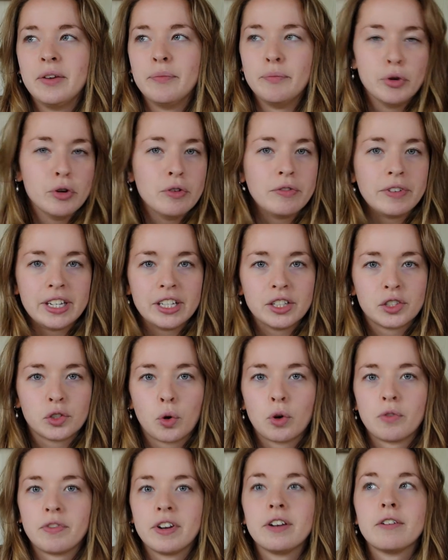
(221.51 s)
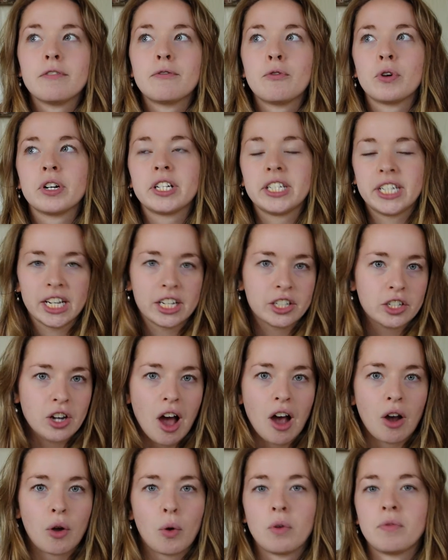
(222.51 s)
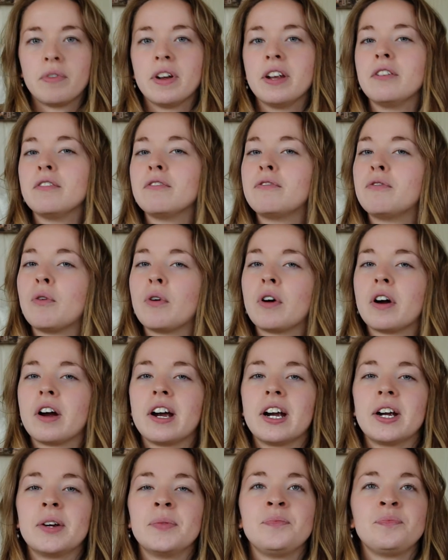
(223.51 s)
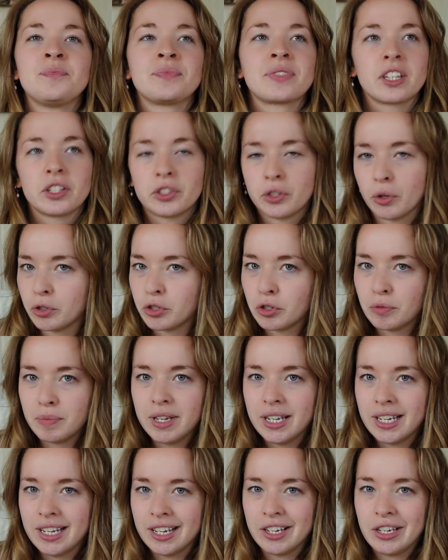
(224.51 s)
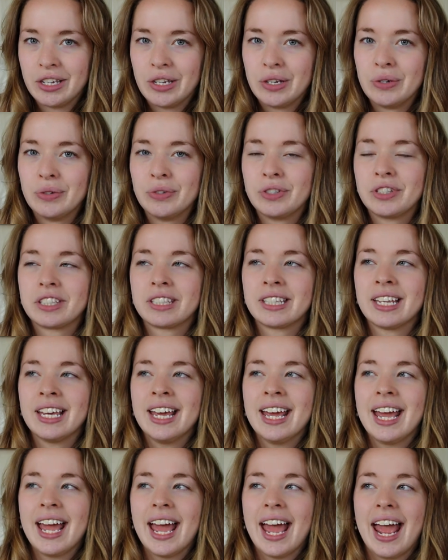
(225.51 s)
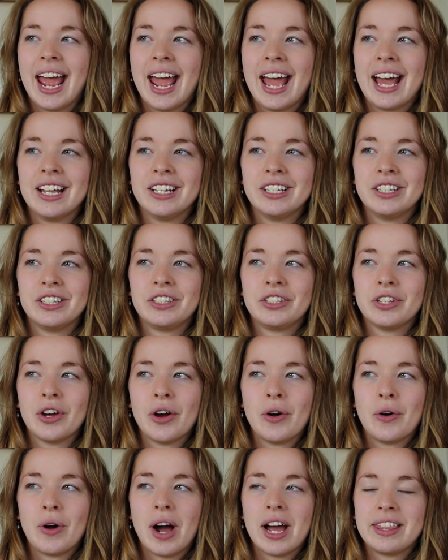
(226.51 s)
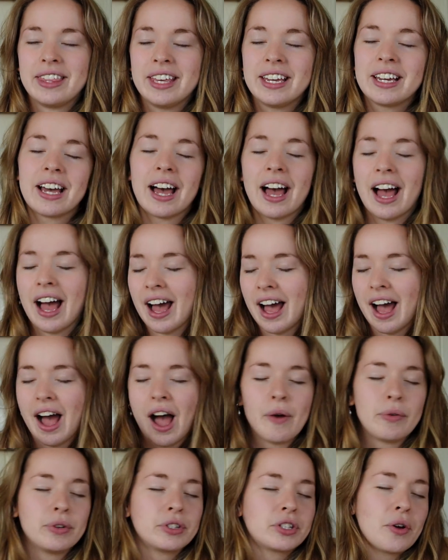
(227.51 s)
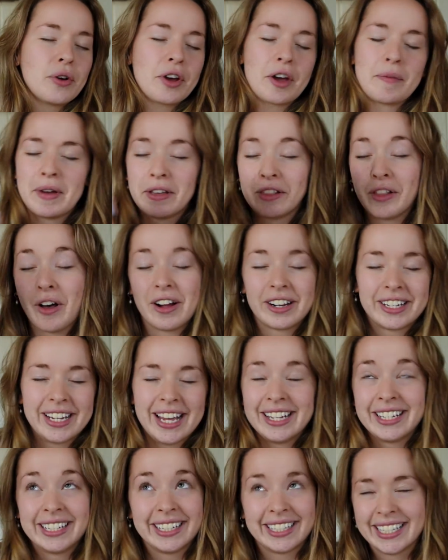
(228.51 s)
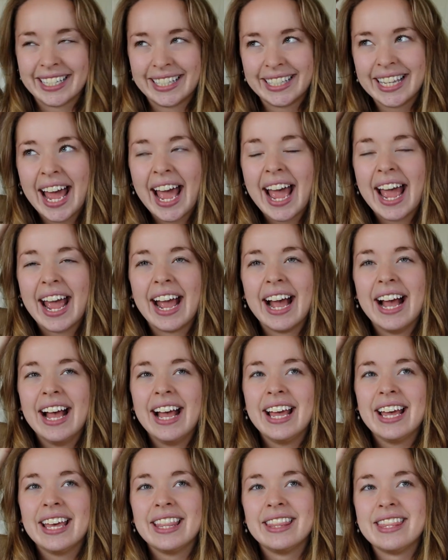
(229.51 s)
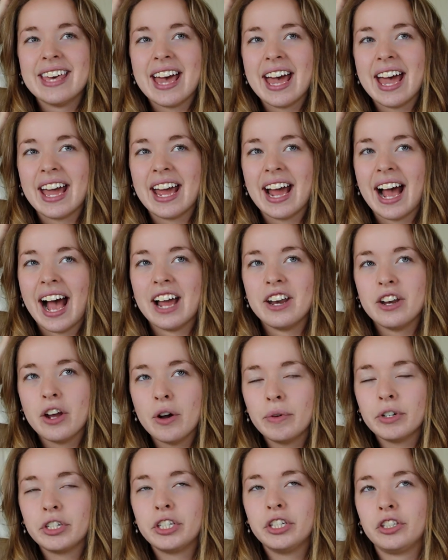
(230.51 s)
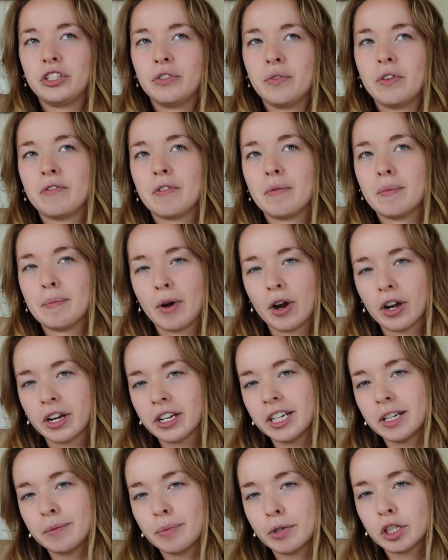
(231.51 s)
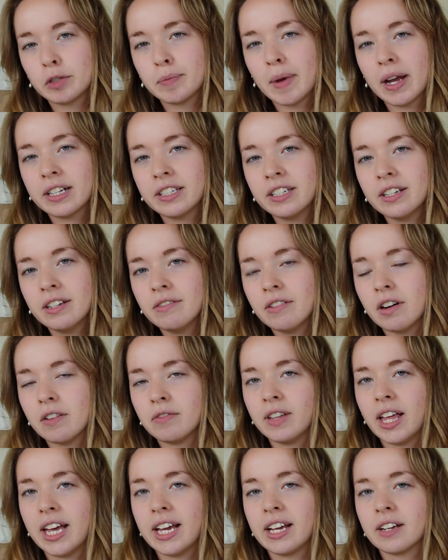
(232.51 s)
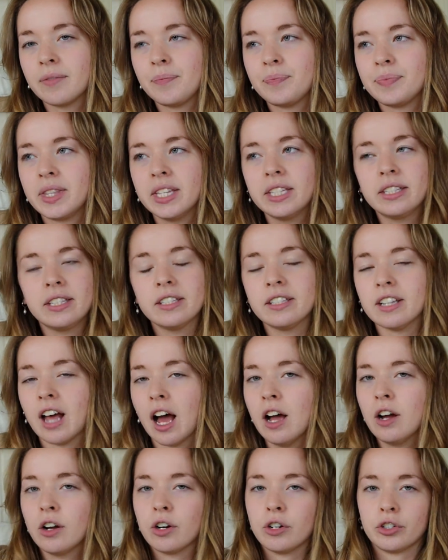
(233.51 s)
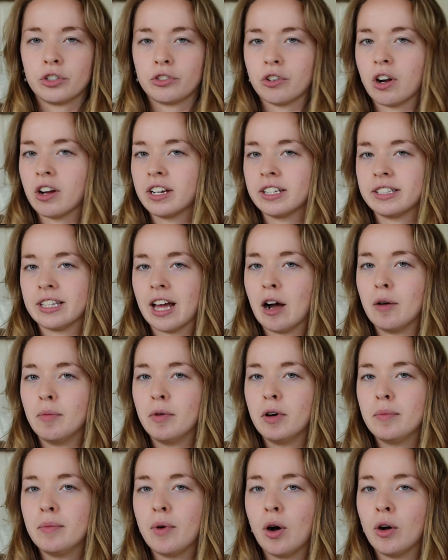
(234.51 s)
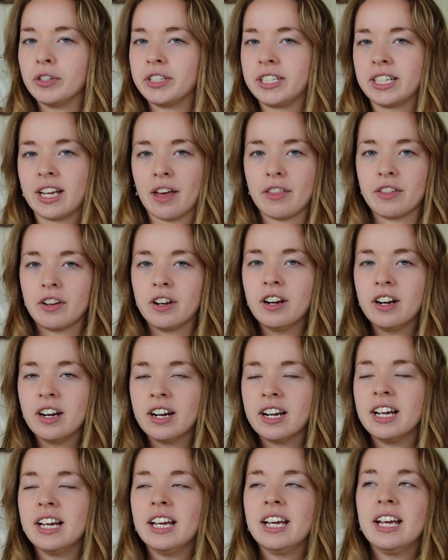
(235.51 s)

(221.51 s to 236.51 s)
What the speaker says: movies or written for TikTok or written for social media use. And so I think I was going on my long tangent to say that I know what she's doing from a marketing perspective of like, this is not her strongest album altogether,